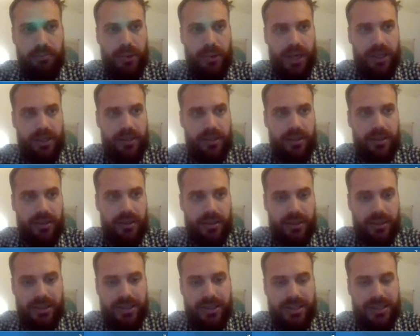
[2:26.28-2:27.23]
button
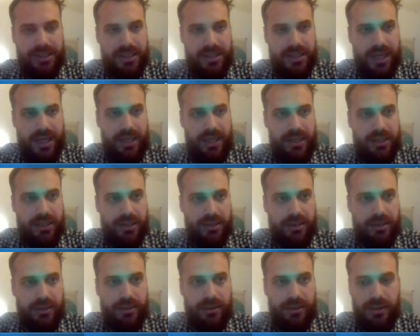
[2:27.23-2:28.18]
state.
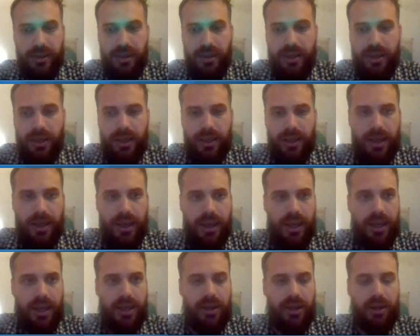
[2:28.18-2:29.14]

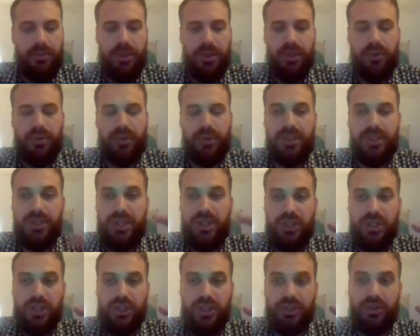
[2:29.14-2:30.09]
And I'm going to
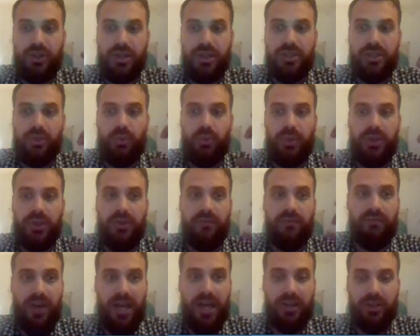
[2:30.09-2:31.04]
initialize it with the
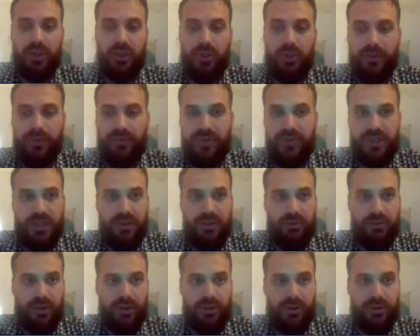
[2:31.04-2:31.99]
value of
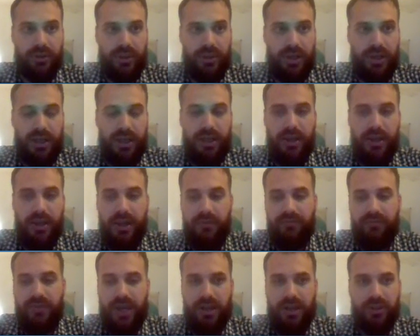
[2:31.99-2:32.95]
0. Now
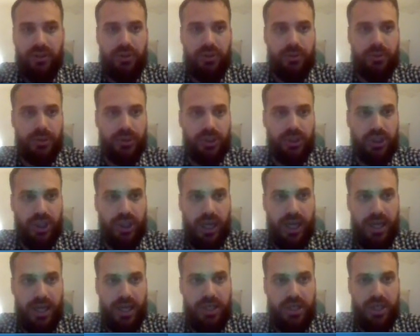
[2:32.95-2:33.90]
that value will
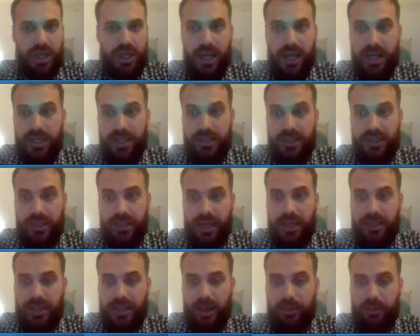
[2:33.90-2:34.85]
change as
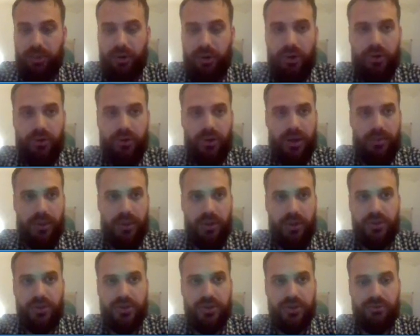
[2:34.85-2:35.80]
our program
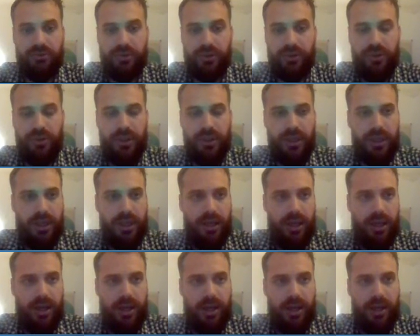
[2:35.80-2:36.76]
goes through,
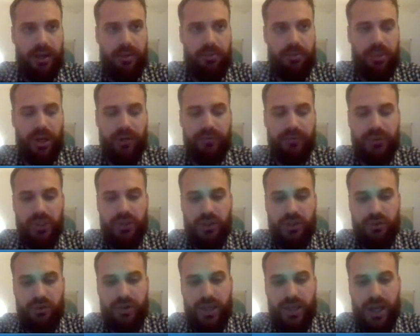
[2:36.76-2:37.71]
but I've just
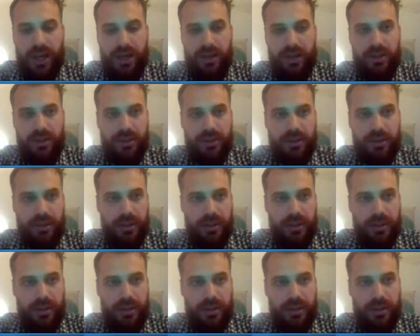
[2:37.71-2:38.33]
created